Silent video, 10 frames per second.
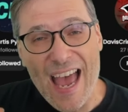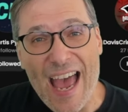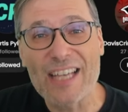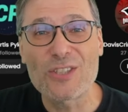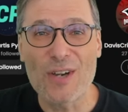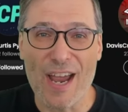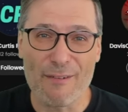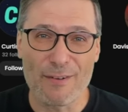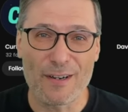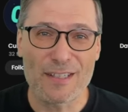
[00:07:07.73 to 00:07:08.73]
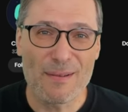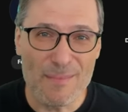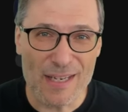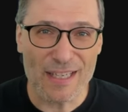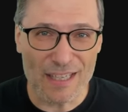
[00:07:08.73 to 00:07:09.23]
extra effort
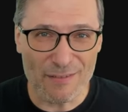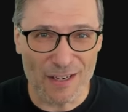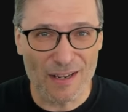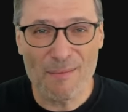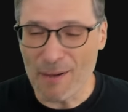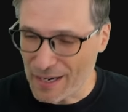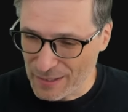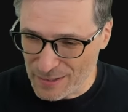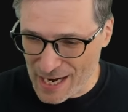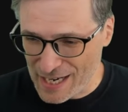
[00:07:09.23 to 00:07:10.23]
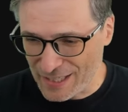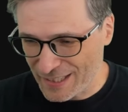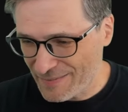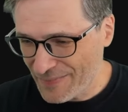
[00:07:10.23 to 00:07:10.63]
being given by creators.